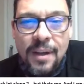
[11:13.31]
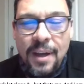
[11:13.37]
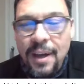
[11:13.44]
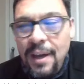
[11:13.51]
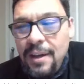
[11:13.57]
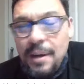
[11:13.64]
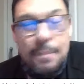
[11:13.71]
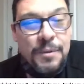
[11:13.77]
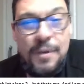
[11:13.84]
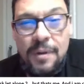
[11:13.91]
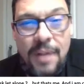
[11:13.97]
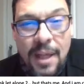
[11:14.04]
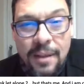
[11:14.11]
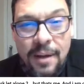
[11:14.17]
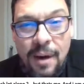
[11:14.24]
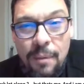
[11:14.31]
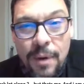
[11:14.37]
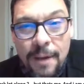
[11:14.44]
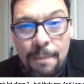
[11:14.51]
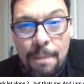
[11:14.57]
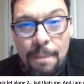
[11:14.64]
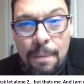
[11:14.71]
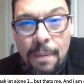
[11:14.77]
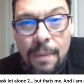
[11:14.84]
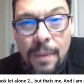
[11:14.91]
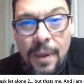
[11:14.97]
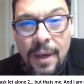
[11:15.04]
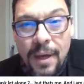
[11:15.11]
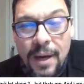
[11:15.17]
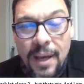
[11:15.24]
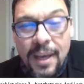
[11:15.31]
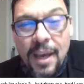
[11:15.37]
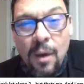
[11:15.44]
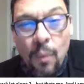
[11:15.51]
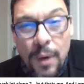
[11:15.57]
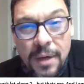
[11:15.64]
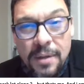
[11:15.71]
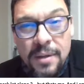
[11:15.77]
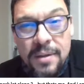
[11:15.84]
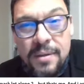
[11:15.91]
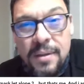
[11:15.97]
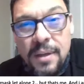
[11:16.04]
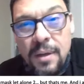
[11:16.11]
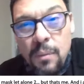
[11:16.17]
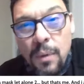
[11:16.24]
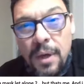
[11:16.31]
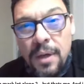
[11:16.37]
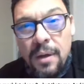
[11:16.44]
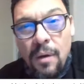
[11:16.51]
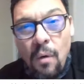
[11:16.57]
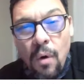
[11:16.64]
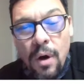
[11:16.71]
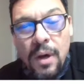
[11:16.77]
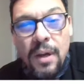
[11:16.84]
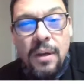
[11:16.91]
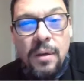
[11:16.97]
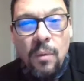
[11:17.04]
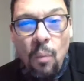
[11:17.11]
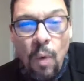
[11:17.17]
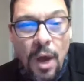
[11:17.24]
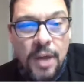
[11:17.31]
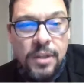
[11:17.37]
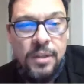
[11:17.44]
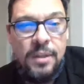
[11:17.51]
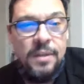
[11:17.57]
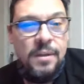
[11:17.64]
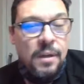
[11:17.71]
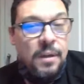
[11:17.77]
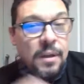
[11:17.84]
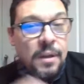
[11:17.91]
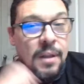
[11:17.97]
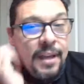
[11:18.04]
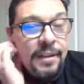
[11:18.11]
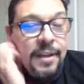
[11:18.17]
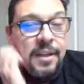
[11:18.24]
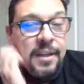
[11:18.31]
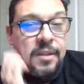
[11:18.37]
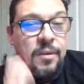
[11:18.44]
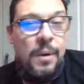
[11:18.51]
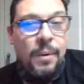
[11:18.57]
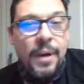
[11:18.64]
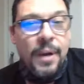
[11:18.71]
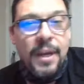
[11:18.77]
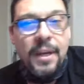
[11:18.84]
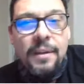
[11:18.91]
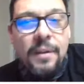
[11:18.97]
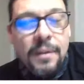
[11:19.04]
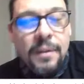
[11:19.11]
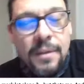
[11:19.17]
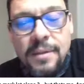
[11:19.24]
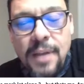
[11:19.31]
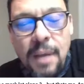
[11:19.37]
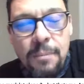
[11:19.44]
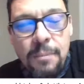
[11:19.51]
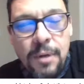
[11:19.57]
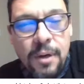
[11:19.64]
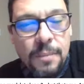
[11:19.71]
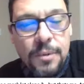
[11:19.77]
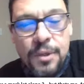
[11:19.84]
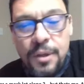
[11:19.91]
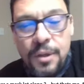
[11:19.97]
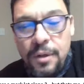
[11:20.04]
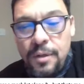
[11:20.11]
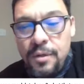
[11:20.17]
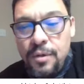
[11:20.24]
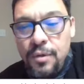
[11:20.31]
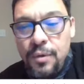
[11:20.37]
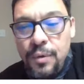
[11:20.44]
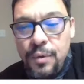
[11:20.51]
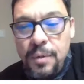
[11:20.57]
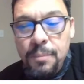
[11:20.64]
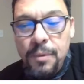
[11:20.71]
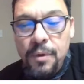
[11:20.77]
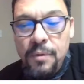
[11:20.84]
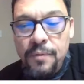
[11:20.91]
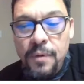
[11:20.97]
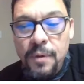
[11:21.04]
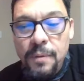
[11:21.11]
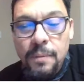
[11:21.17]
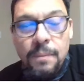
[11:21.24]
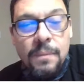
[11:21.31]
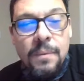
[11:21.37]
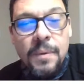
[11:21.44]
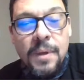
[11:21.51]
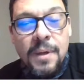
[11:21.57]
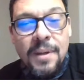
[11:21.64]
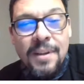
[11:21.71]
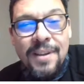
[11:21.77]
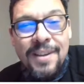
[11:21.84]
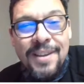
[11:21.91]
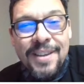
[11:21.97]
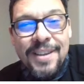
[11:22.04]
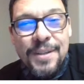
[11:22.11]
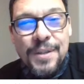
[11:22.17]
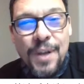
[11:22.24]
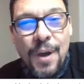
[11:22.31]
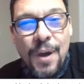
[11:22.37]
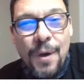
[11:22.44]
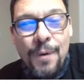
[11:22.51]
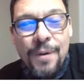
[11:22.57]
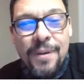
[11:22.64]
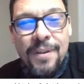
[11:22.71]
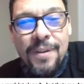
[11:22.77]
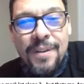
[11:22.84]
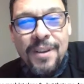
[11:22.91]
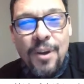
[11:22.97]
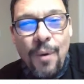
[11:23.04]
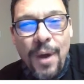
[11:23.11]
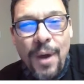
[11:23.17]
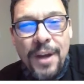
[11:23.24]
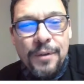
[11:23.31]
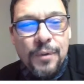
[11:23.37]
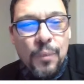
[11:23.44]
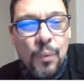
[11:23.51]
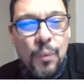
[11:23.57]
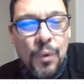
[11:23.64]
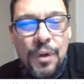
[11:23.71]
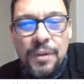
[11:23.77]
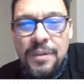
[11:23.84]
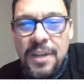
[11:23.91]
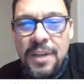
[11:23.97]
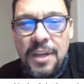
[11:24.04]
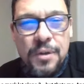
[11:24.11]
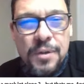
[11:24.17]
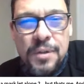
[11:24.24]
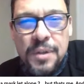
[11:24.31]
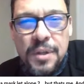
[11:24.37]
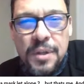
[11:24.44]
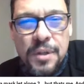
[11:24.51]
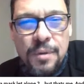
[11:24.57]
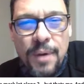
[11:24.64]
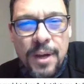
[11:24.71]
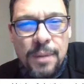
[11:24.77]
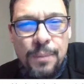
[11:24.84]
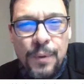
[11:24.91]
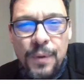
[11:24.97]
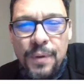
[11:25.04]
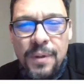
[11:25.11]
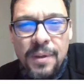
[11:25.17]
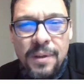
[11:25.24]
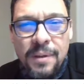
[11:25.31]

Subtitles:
And I'm so glad that I went. And I can't wait to see what Oregon and Washington is going to look like next week when I get there this time of year. I'm sure it's truly beautiful. So go out into the world. Nature's incredible.